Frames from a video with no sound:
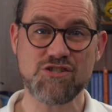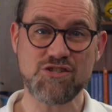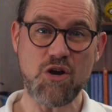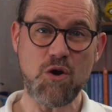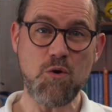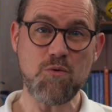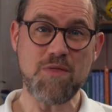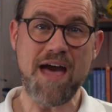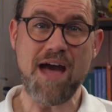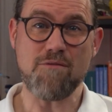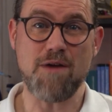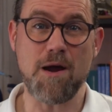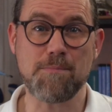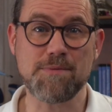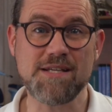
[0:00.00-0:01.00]
So that
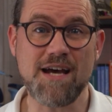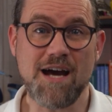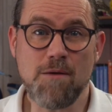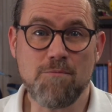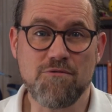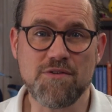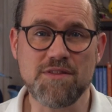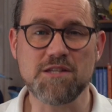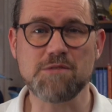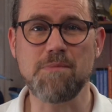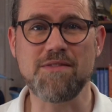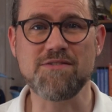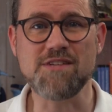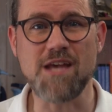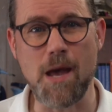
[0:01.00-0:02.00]
wraps it up for this
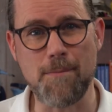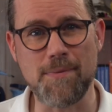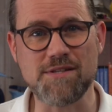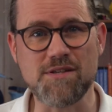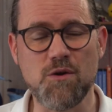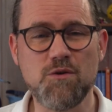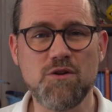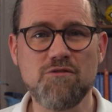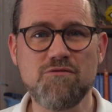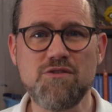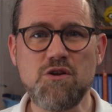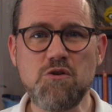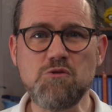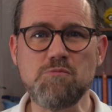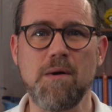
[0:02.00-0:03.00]
month's episode of
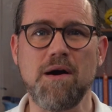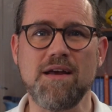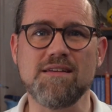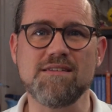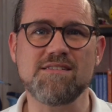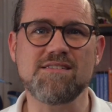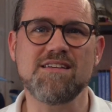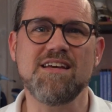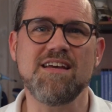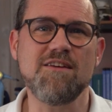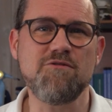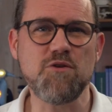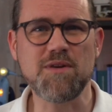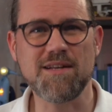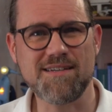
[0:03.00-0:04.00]
News Bytes.
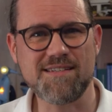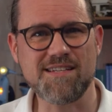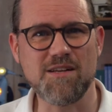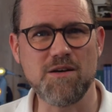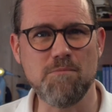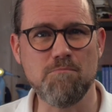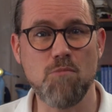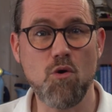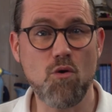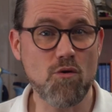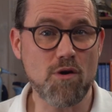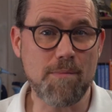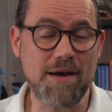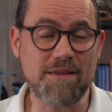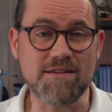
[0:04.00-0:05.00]
If you'd like to learn
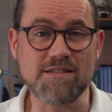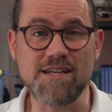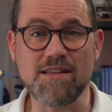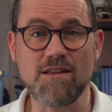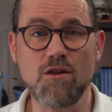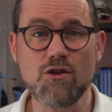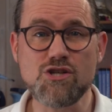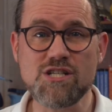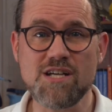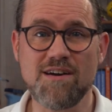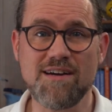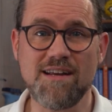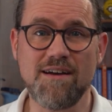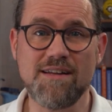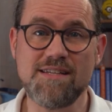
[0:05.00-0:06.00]
more about the technologies
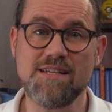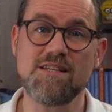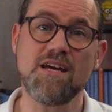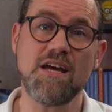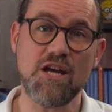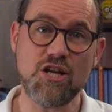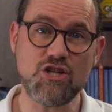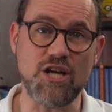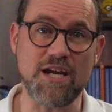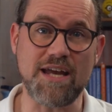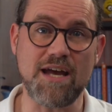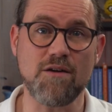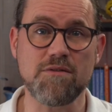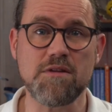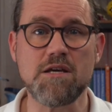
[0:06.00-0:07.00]
highlighted, check
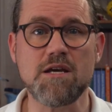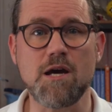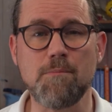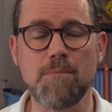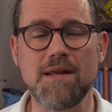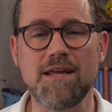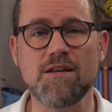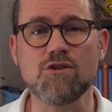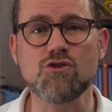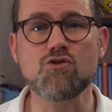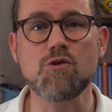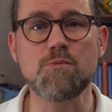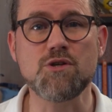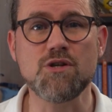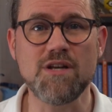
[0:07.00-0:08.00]
out the accompanying
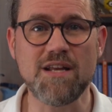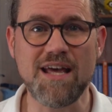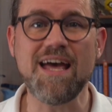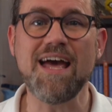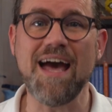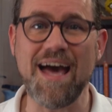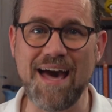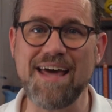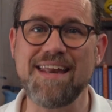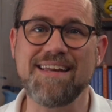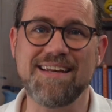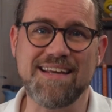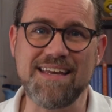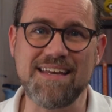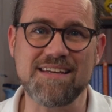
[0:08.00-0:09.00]
description and
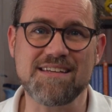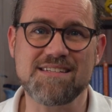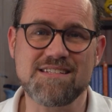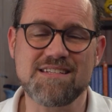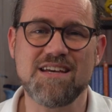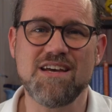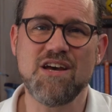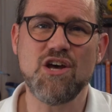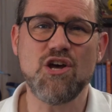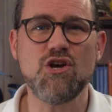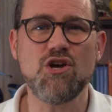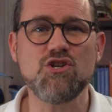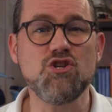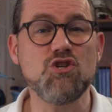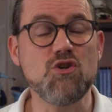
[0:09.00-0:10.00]
links.
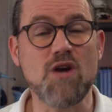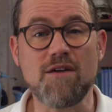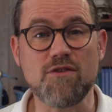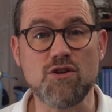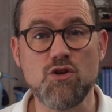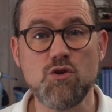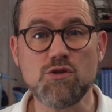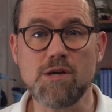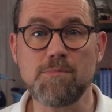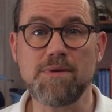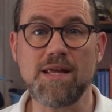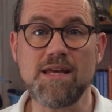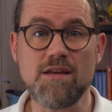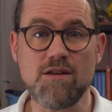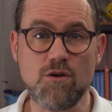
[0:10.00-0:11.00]
Should you have a news
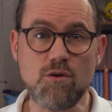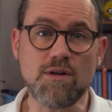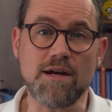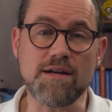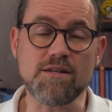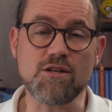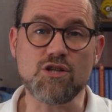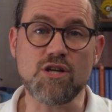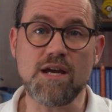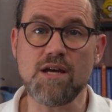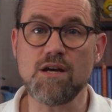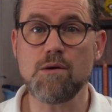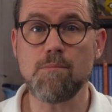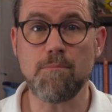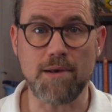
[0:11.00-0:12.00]
update you'd like to
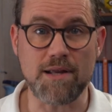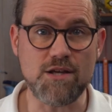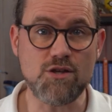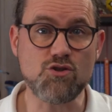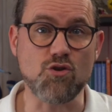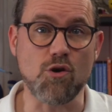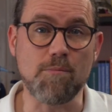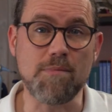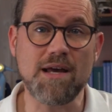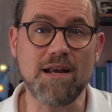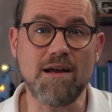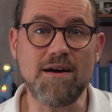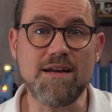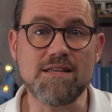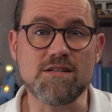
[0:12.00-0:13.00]
share, please drop me a
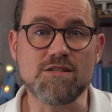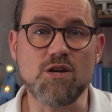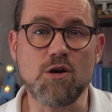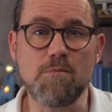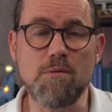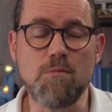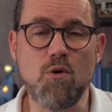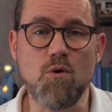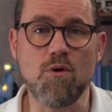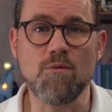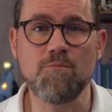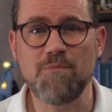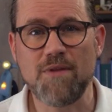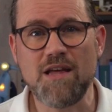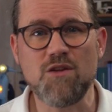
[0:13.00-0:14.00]
line to tell me more.
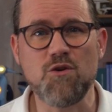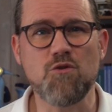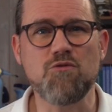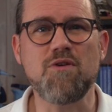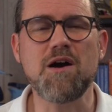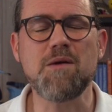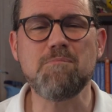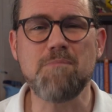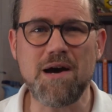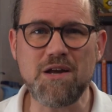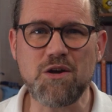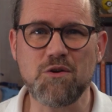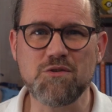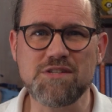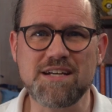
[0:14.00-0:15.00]
You'll find my
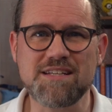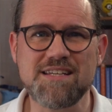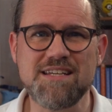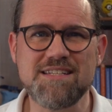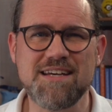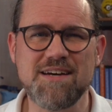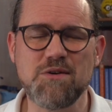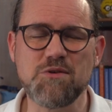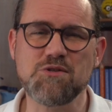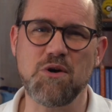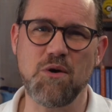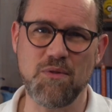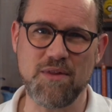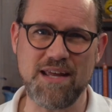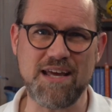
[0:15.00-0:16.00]
contact details
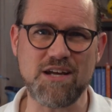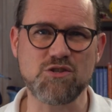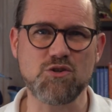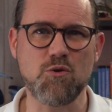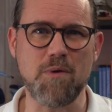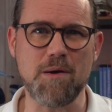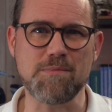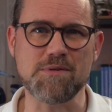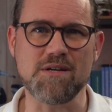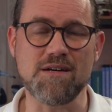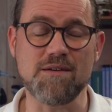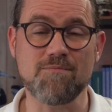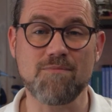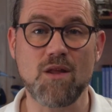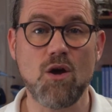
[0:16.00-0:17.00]
on the Elektor
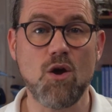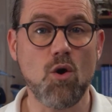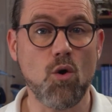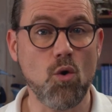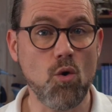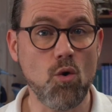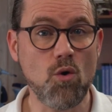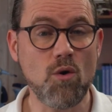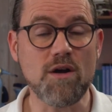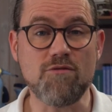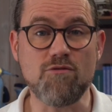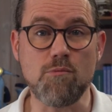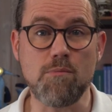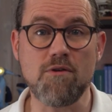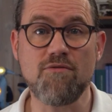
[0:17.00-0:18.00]
website. Or
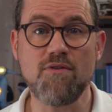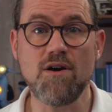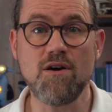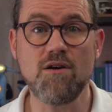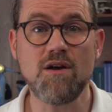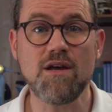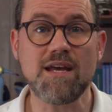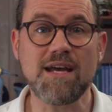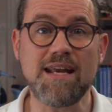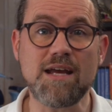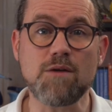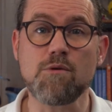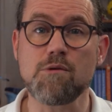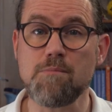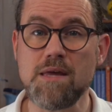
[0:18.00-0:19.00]
if you prefer,
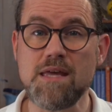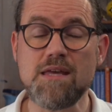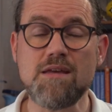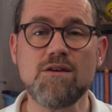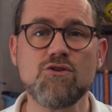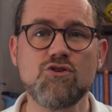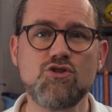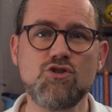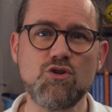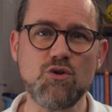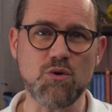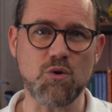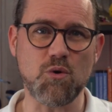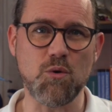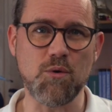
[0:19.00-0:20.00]
connect with me,
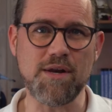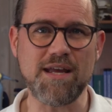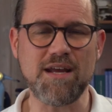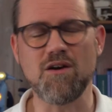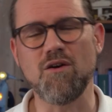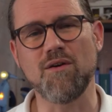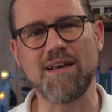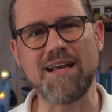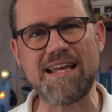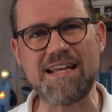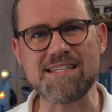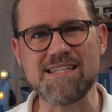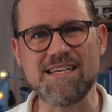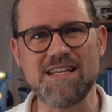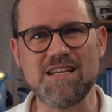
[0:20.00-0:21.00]
Stuart Cording, on
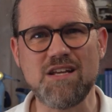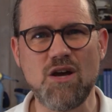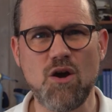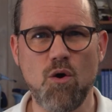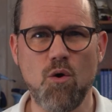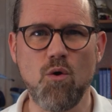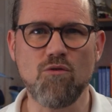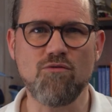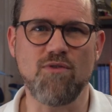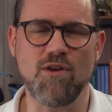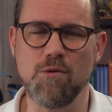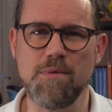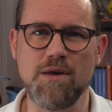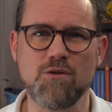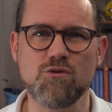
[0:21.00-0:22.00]
LinkedIn or
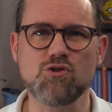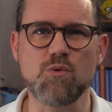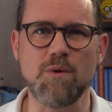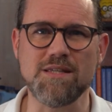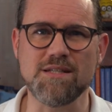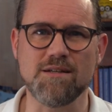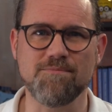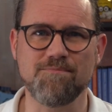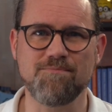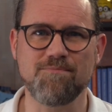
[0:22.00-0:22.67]
follow me on Twitter.